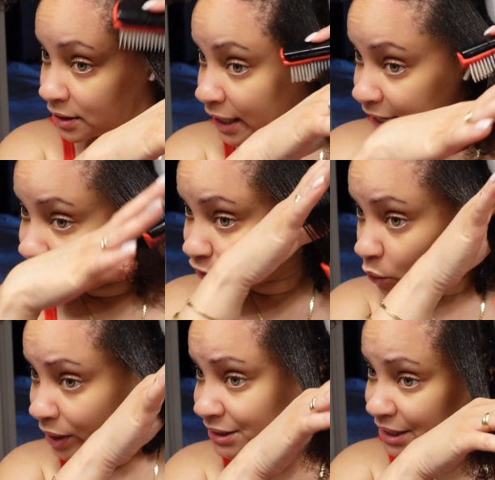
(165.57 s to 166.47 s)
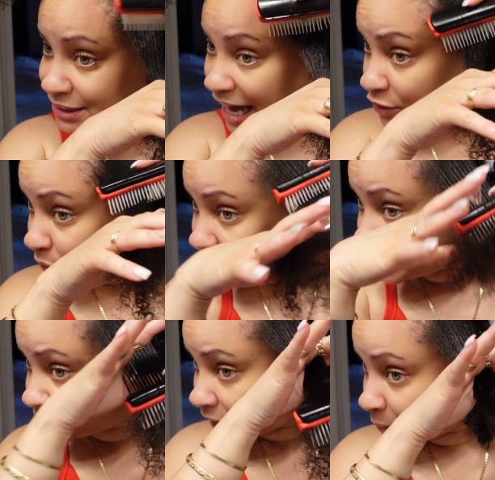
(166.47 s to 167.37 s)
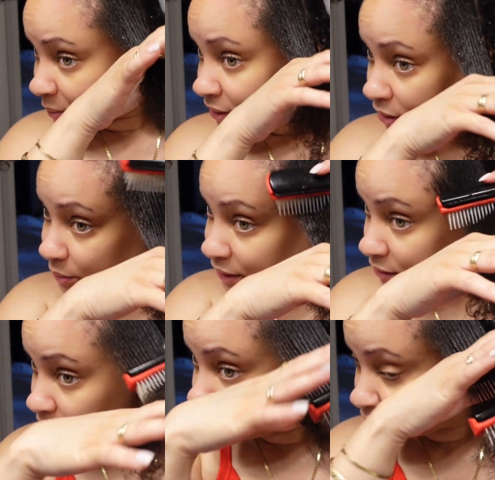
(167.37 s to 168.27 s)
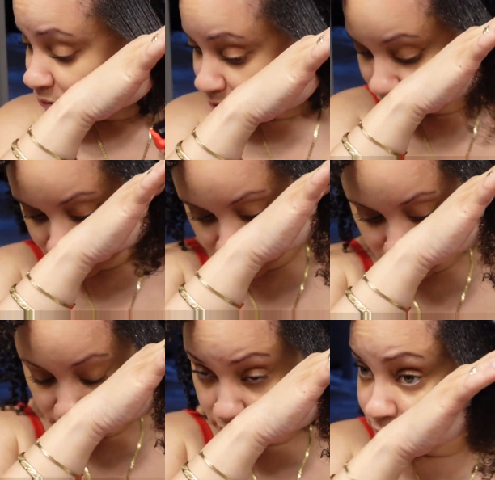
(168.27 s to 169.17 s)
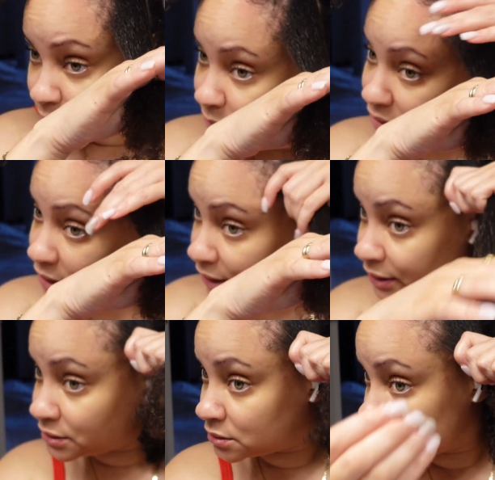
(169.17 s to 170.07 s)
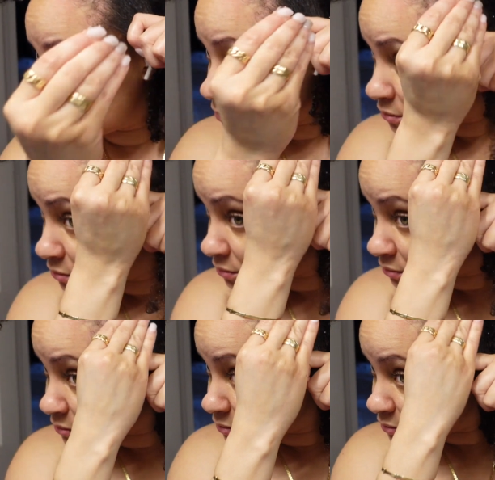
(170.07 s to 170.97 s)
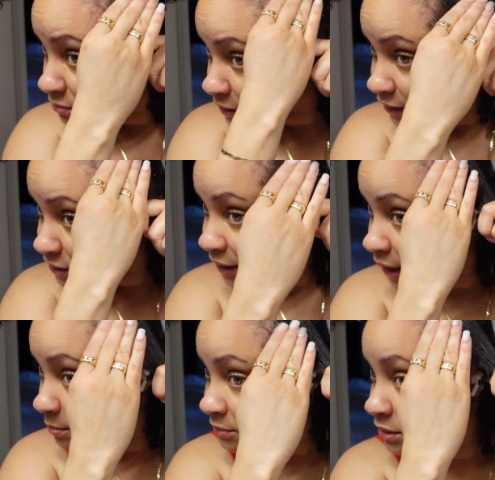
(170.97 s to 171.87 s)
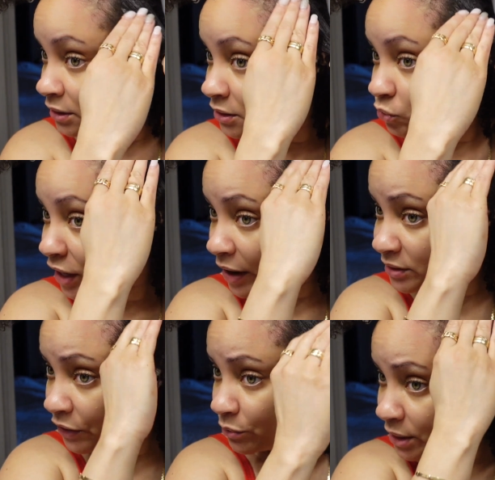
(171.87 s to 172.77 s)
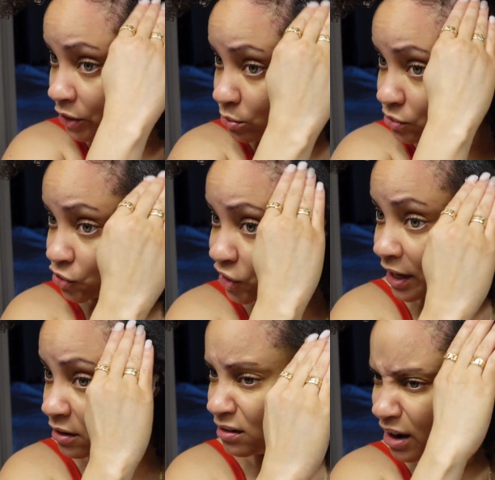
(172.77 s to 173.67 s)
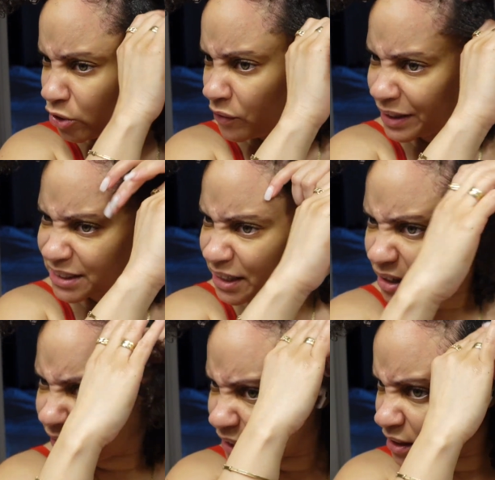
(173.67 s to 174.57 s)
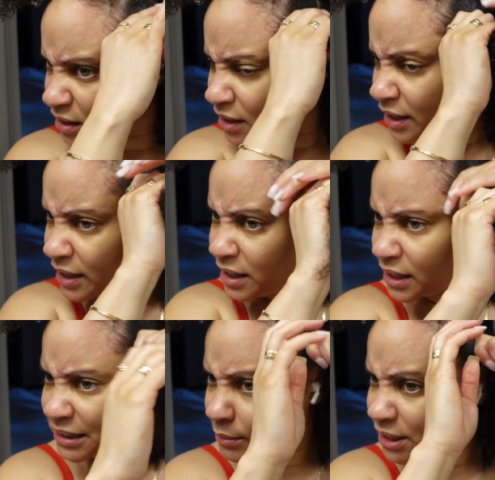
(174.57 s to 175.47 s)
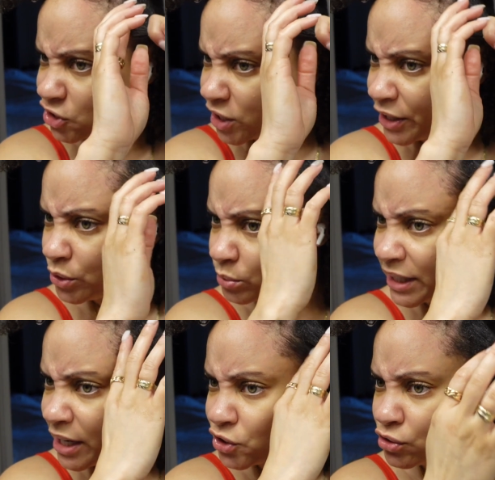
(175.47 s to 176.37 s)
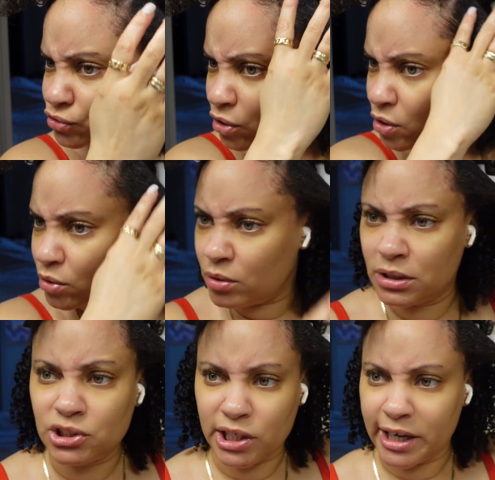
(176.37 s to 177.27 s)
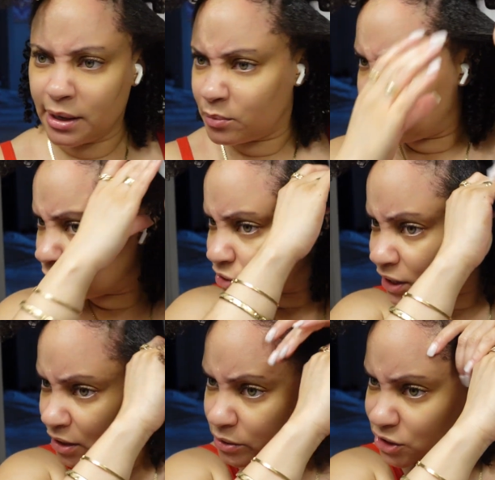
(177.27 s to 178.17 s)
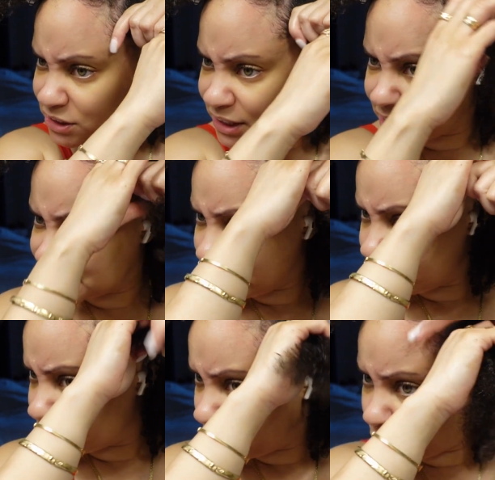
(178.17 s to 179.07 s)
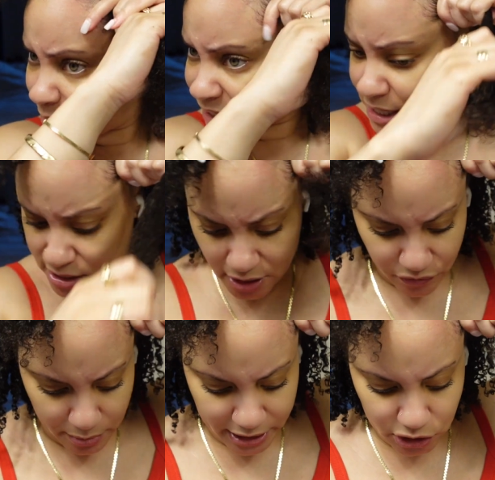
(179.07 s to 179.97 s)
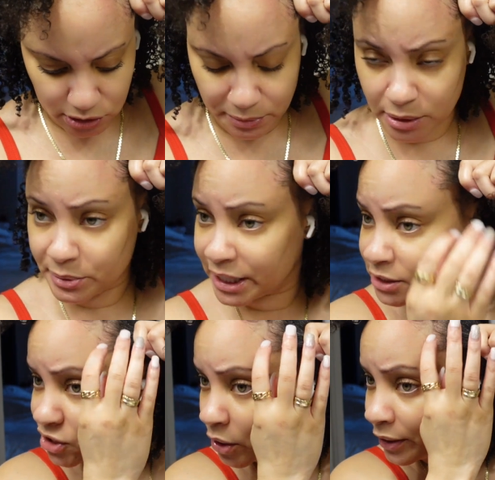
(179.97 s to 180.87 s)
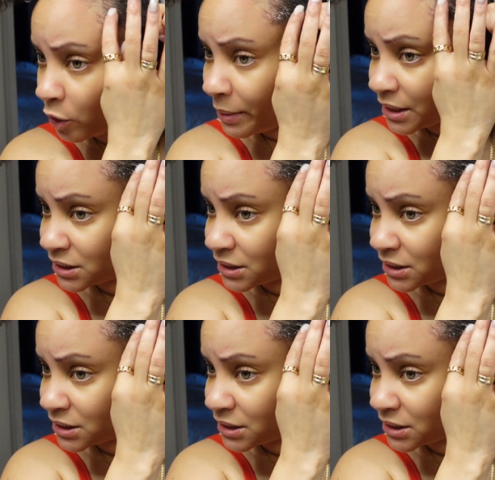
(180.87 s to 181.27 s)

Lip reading: And as long as it looks halfway decent, I'm gonna be good with it. Because I just am. So Karen said for me to use gel. I don't know if I said that already. Because I was like, should I use edge control, jam, or gel? And she says that it would be easier for me to just manipulate the gel and it'll make the